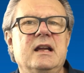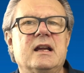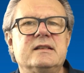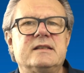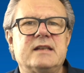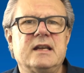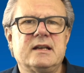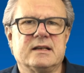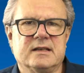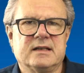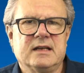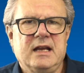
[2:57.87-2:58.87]
And
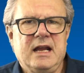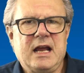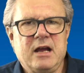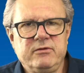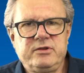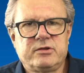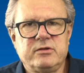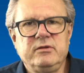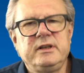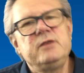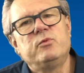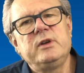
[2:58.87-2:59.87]
second, how
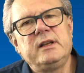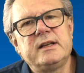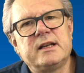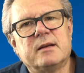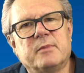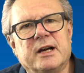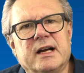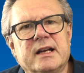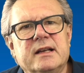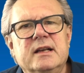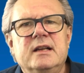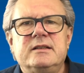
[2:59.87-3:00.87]
truly willing am I
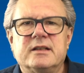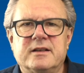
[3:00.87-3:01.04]
to